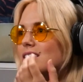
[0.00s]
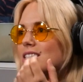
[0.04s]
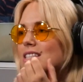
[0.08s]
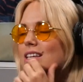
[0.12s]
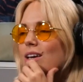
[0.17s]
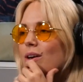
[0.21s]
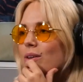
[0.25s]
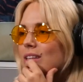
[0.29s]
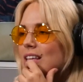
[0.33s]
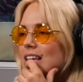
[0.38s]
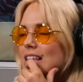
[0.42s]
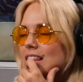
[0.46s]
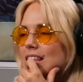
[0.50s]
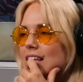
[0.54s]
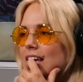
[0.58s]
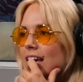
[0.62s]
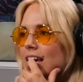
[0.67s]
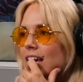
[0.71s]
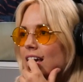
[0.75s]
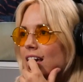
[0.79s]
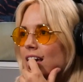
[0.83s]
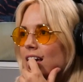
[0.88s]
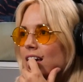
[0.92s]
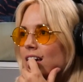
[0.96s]
just the only
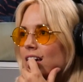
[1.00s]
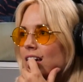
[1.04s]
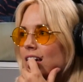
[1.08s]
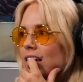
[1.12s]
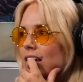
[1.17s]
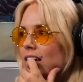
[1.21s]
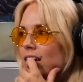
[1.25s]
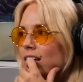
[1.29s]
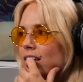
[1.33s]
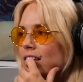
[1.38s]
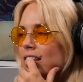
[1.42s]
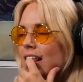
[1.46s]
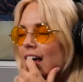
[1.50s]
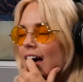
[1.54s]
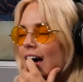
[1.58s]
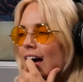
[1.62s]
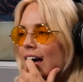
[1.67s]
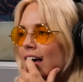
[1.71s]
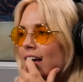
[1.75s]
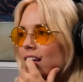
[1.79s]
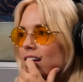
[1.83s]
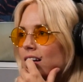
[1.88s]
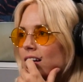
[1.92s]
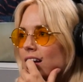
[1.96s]
thing
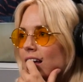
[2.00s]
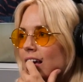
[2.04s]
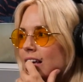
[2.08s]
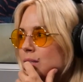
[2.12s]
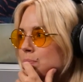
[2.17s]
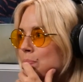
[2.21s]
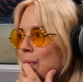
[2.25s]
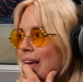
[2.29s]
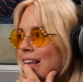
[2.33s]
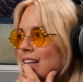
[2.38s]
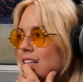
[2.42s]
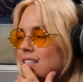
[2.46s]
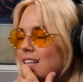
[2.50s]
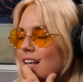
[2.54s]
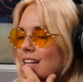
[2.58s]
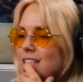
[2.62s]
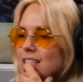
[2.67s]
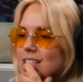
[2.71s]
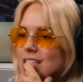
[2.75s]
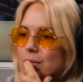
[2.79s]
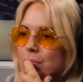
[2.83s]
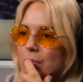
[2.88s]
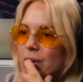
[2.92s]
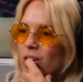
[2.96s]
that has made
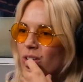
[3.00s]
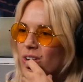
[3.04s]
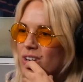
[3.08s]
sense to me,